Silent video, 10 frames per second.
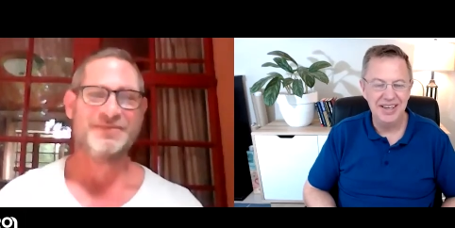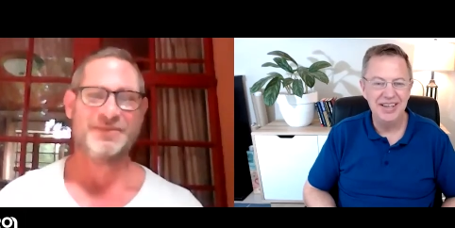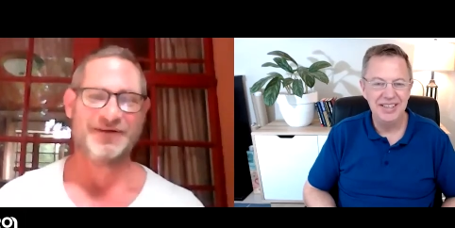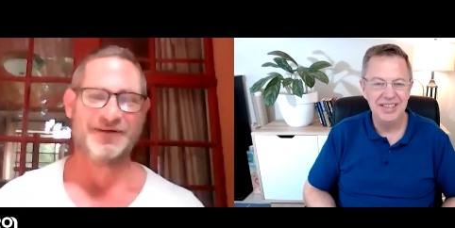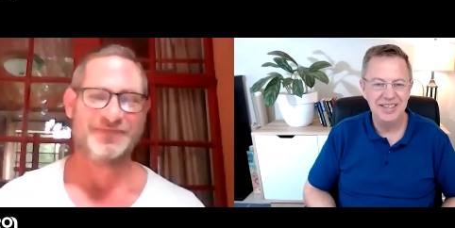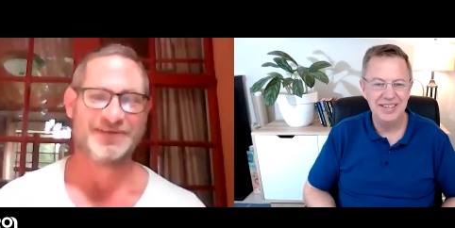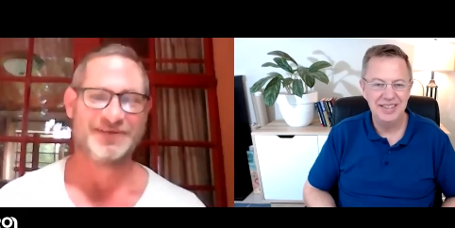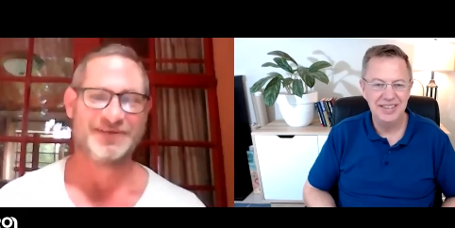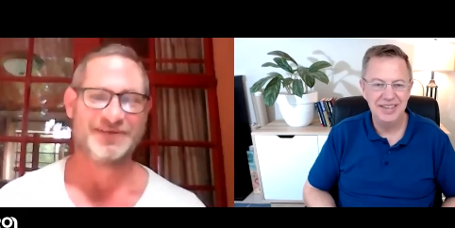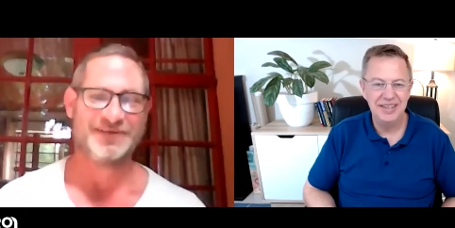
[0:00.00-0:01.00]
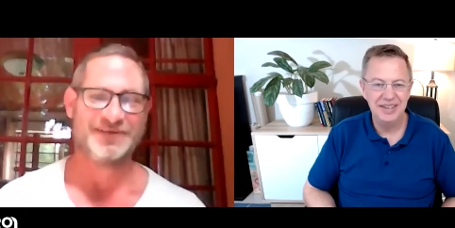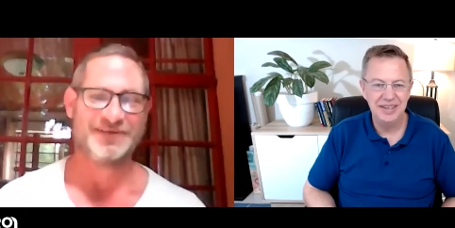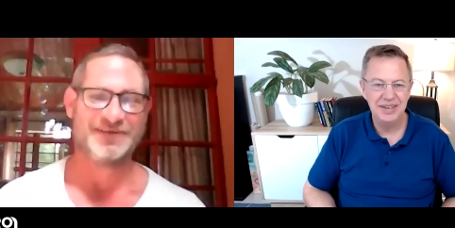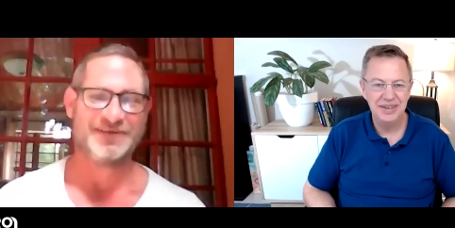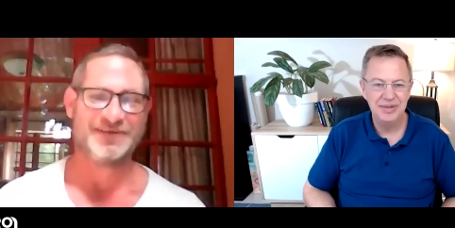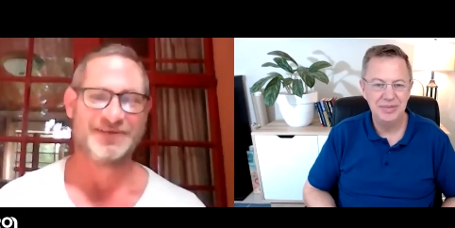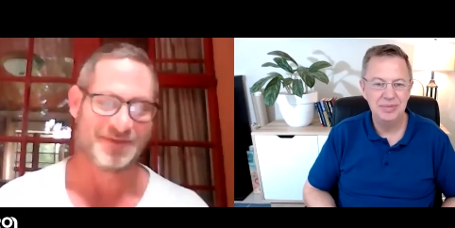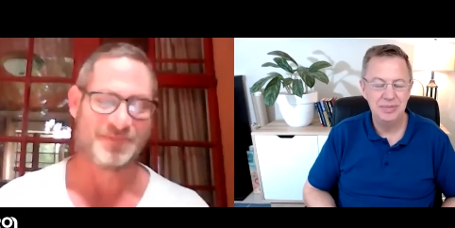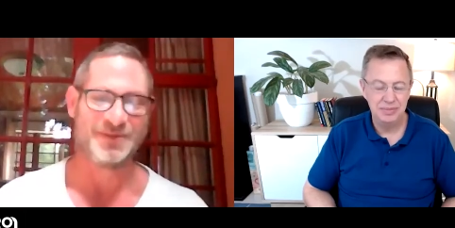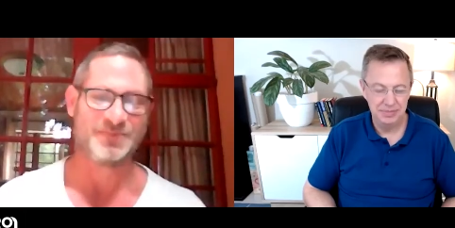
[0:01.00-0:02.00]
Speaker 1: yeah. but obviously, it's tough with
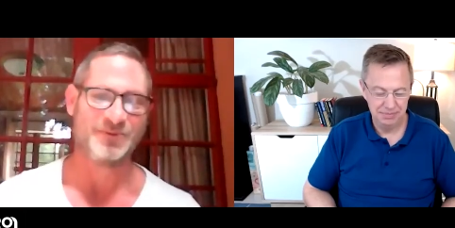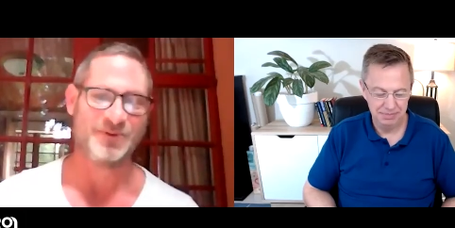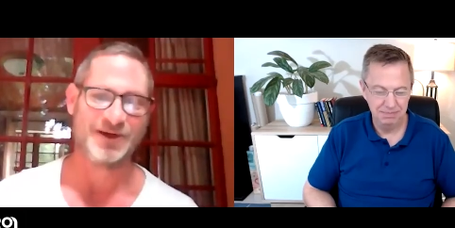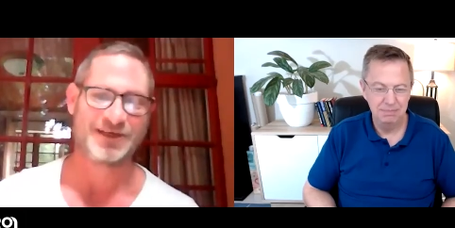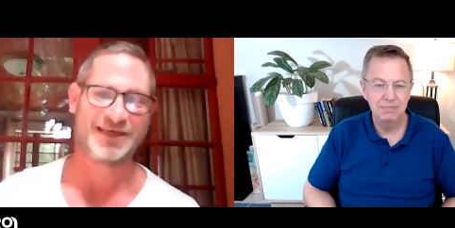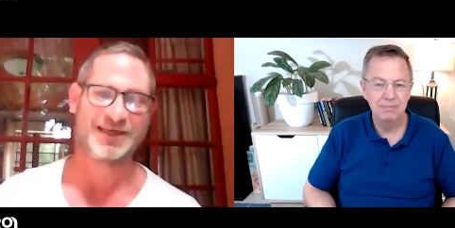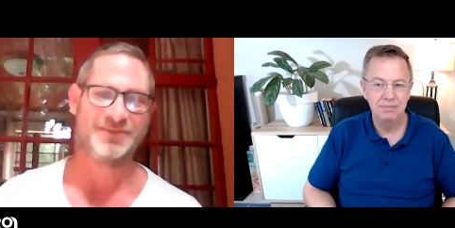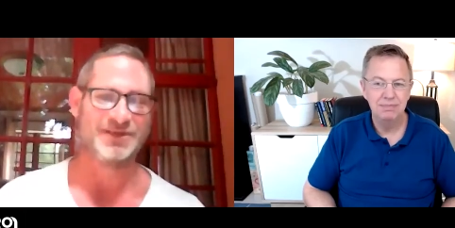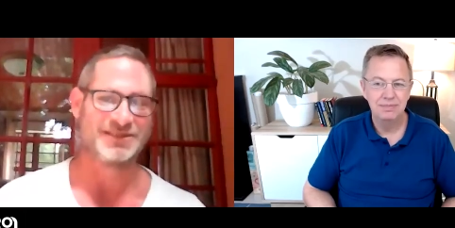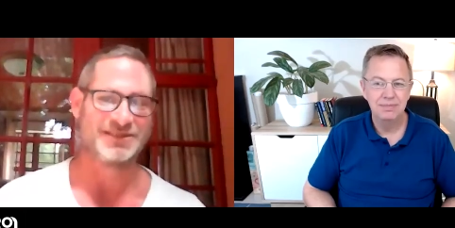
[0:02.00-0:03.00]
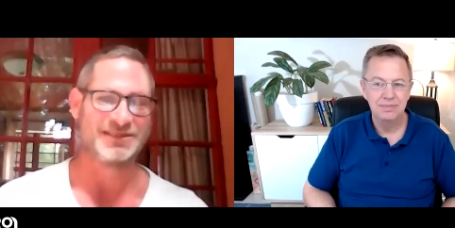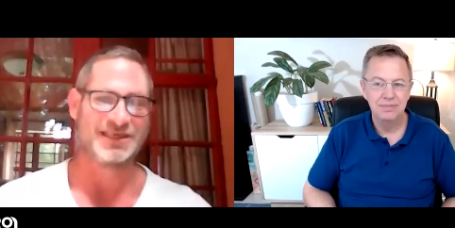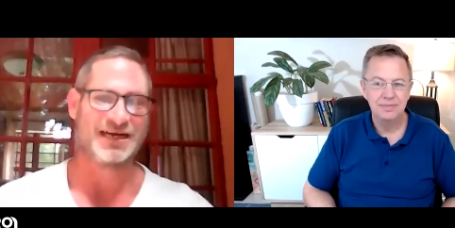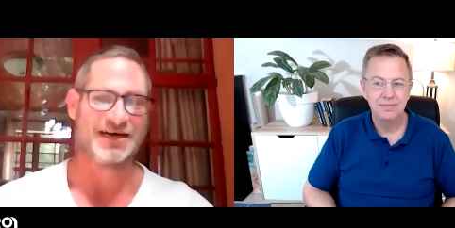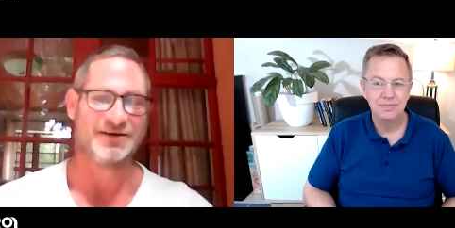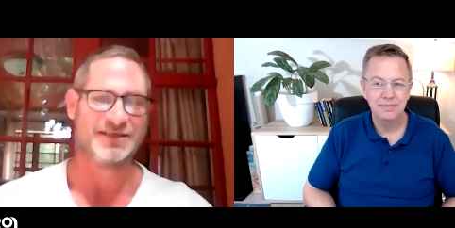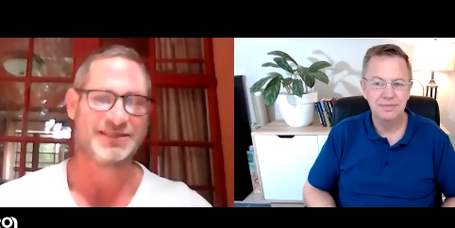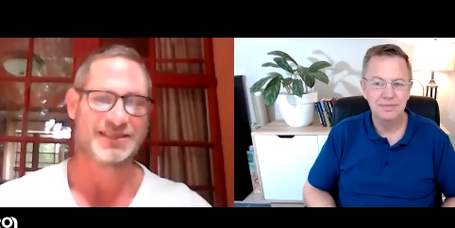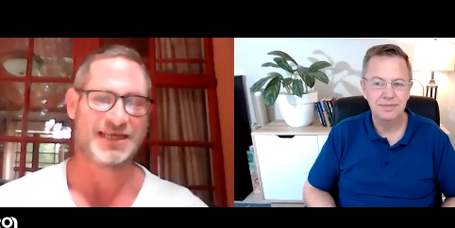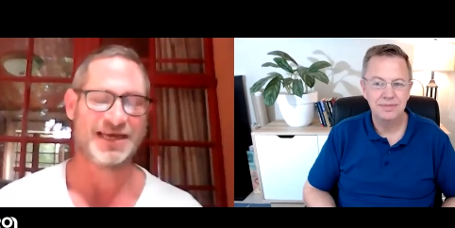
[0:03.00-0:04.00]
other people working in business
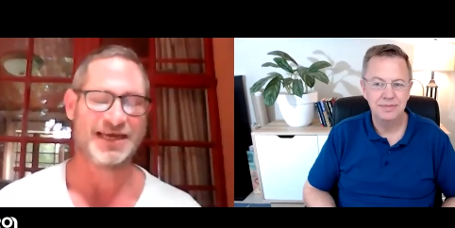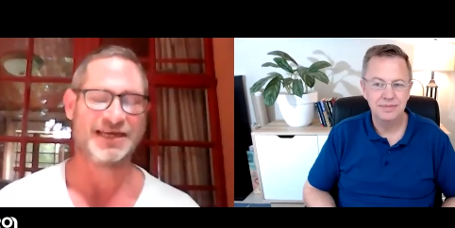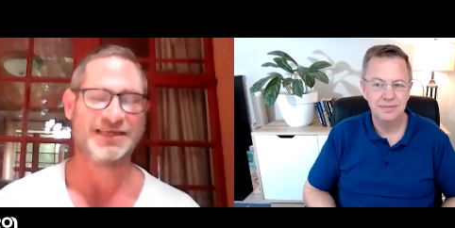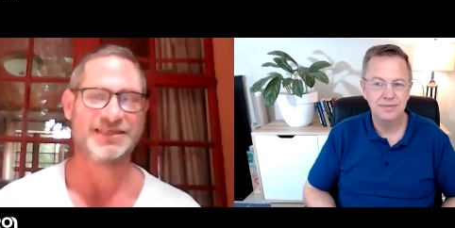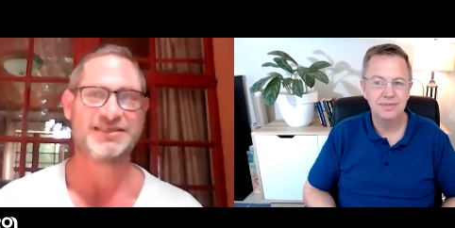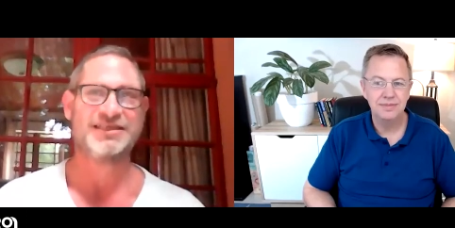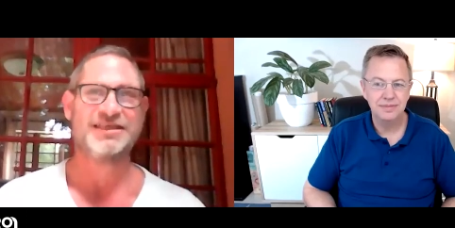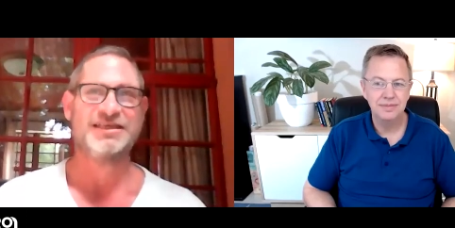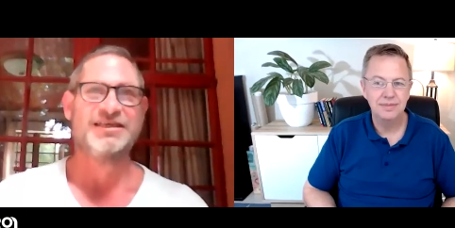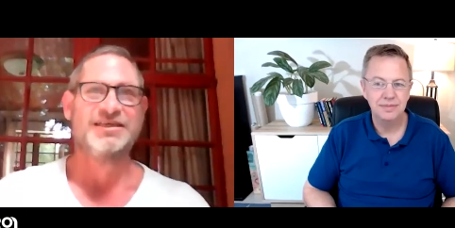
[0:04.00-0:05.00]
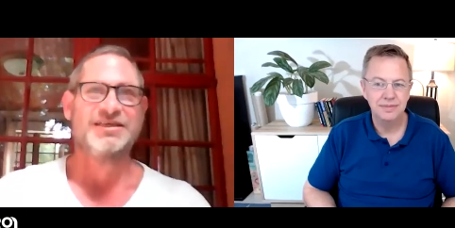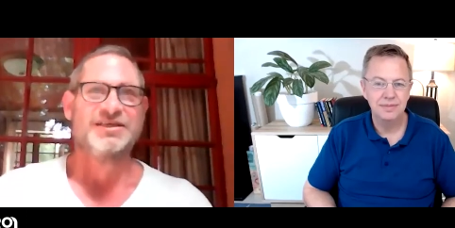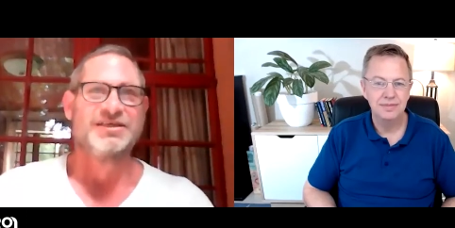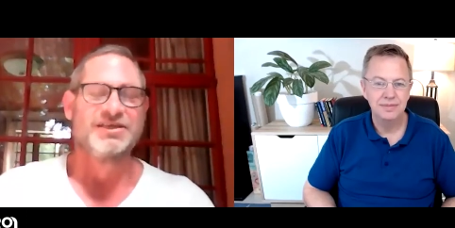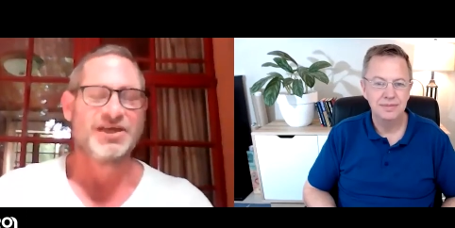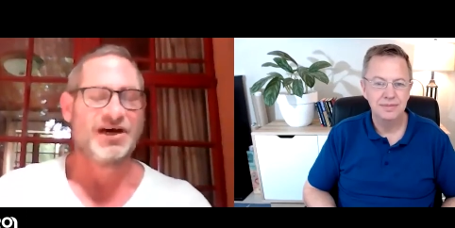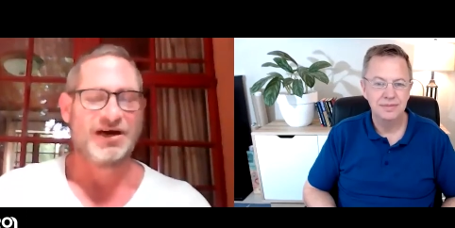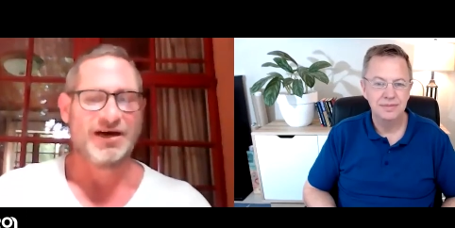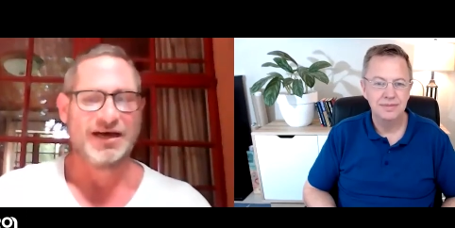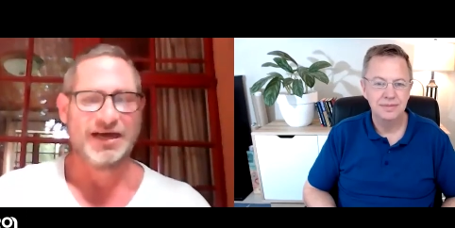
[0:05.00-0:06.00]
hours, and
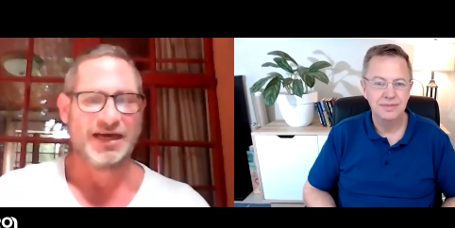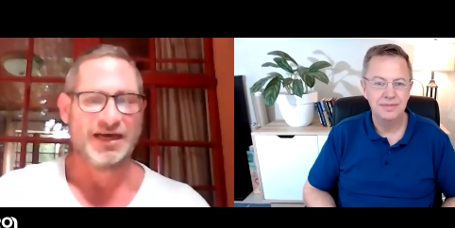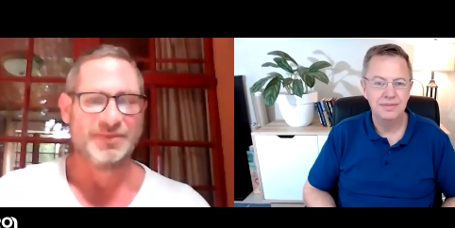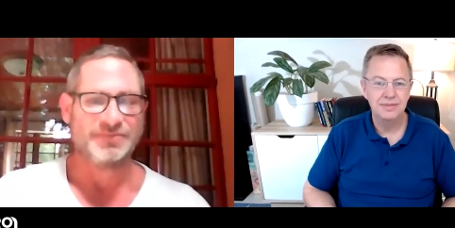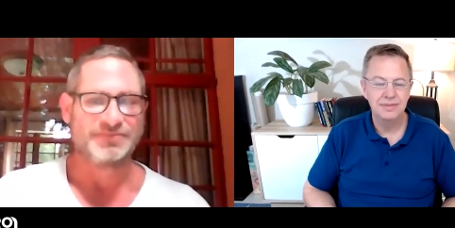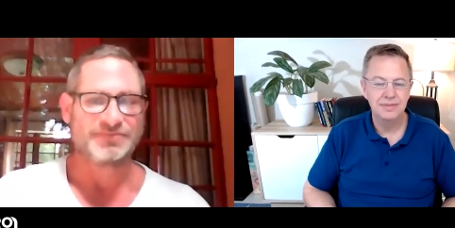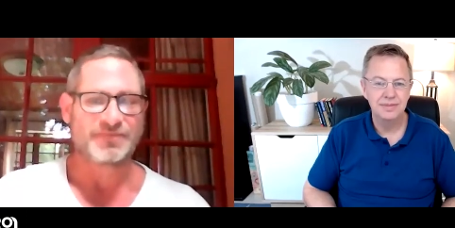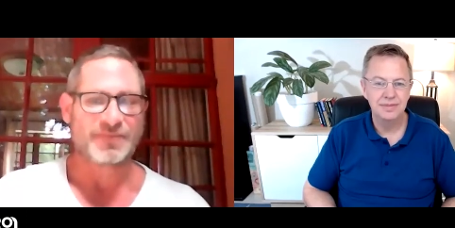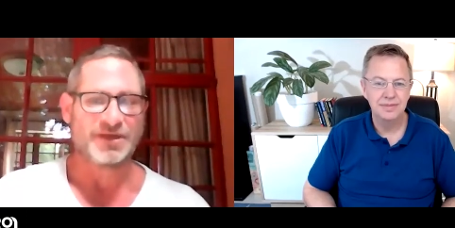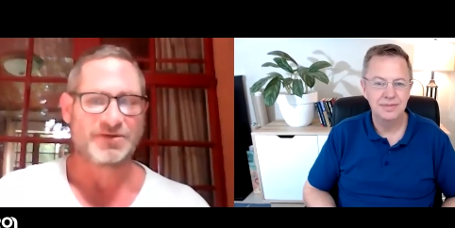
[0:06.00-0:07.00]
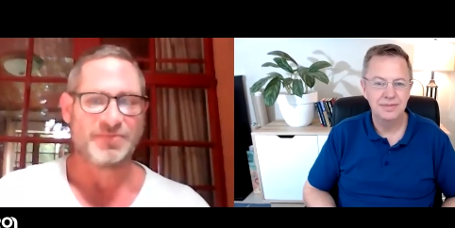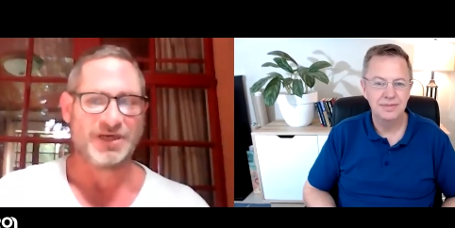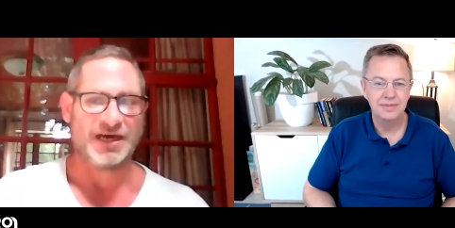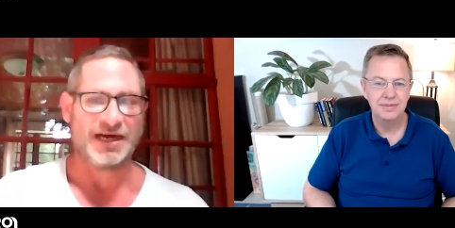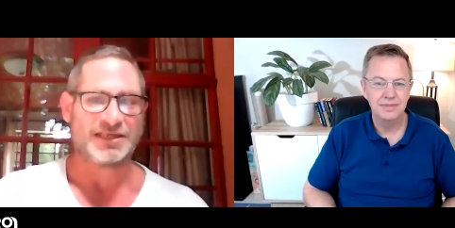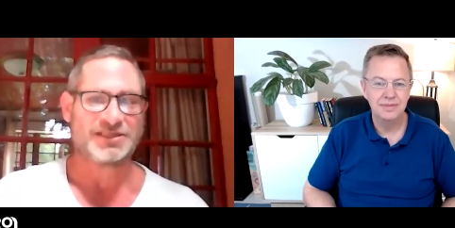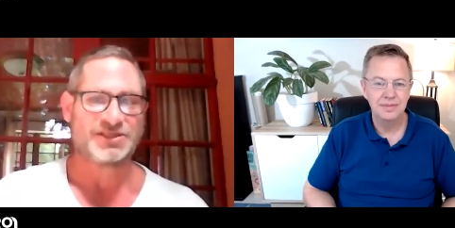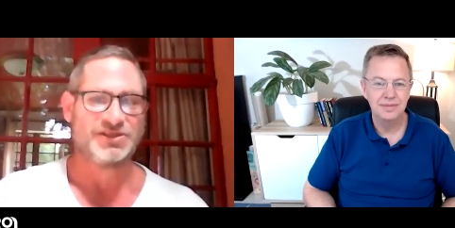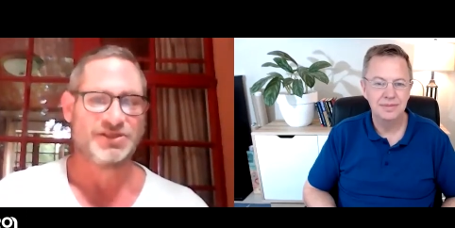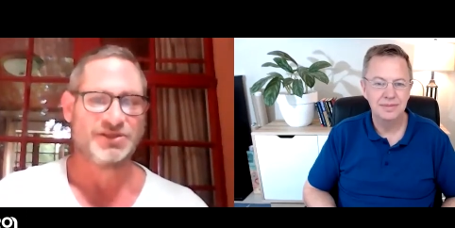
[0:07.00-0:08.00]
yeah, um, it would be nice
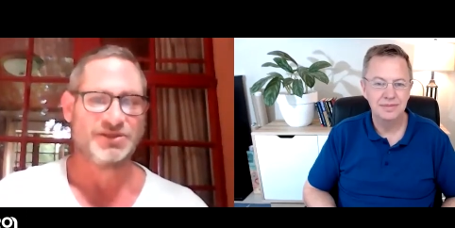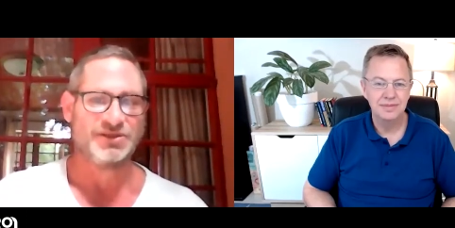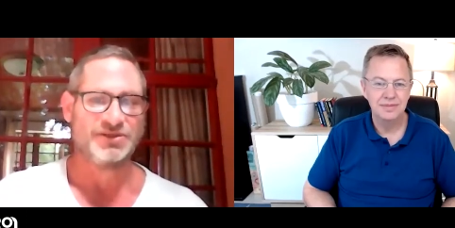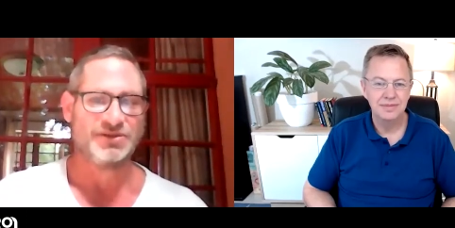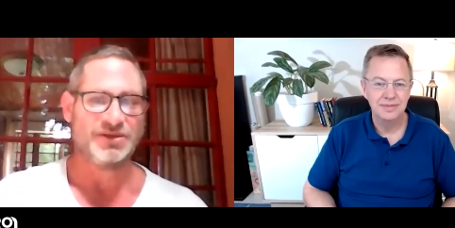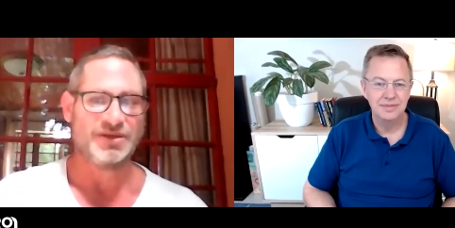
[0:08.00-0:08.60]
to